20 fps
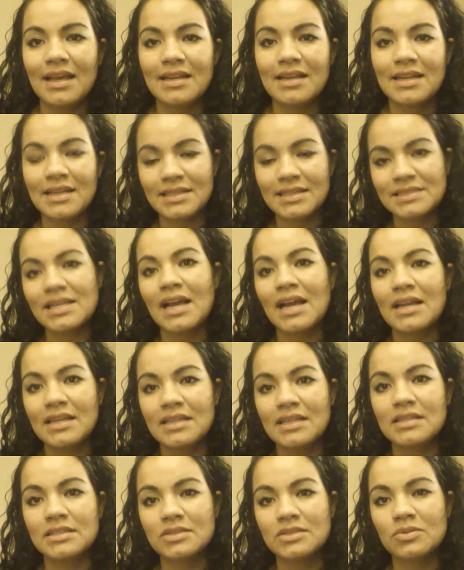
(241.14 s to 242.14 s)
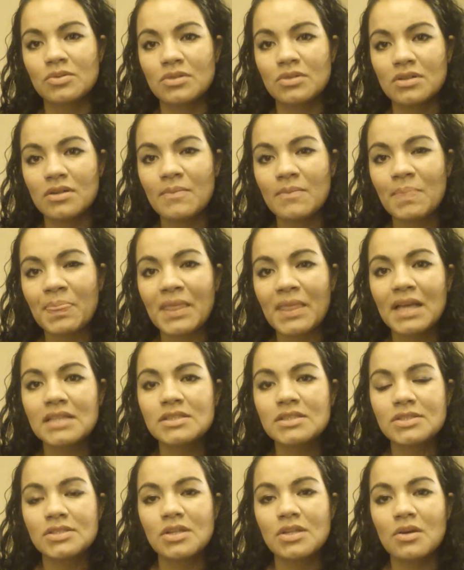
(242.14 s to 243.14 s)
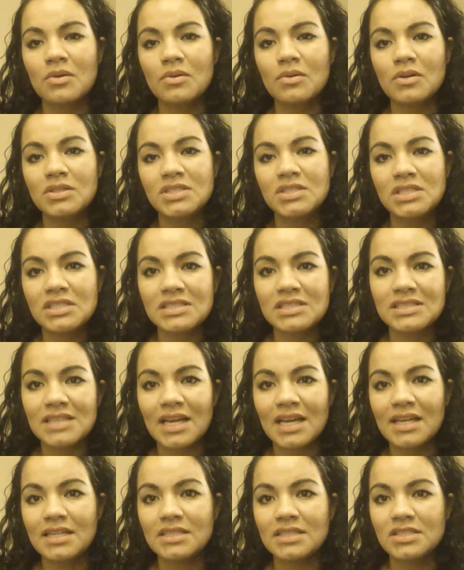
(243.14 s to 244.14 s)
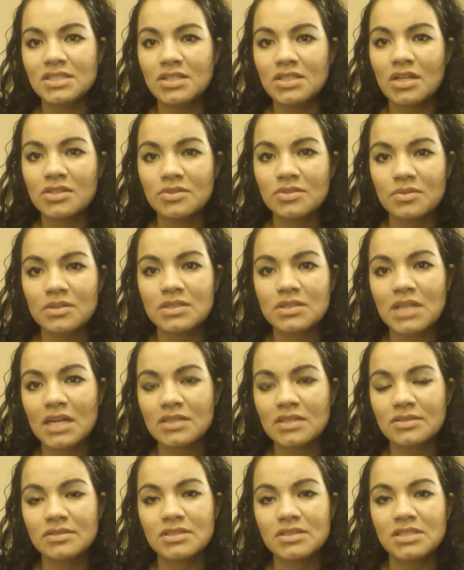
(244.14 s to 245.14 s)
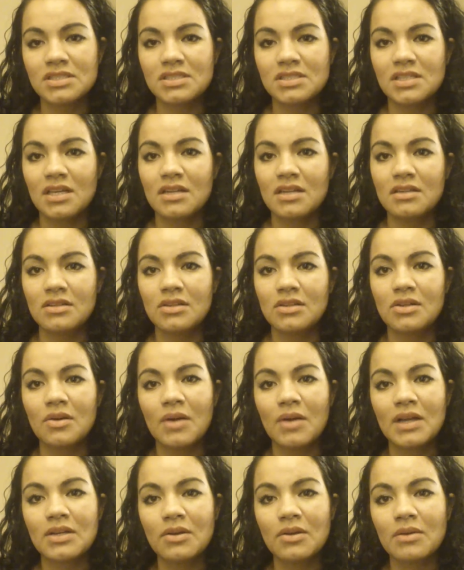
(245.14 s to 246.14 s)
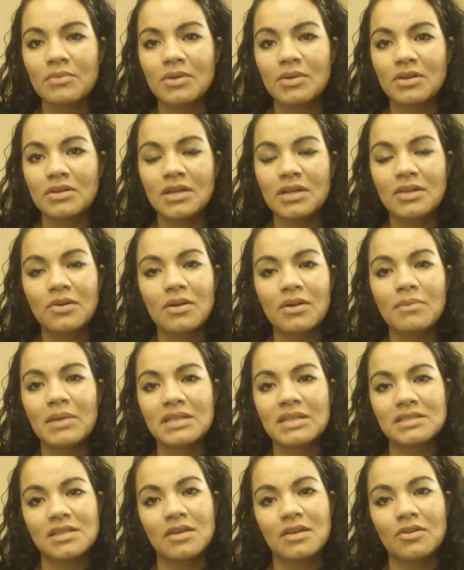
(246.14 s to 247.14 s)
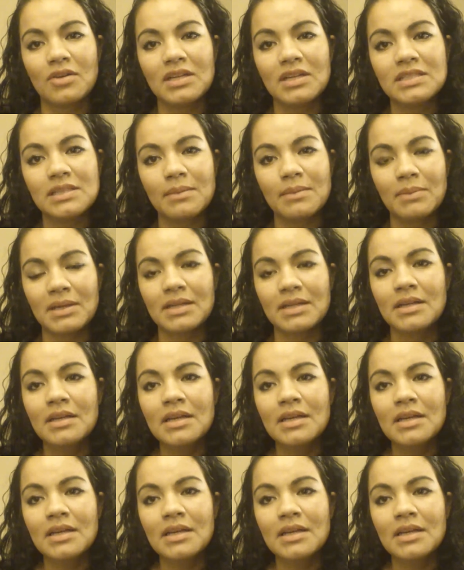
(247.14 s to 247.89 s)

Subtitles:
and an anxiety disorder. And so she talked to her doctor, and she said, you know, I know I might sound crazy, but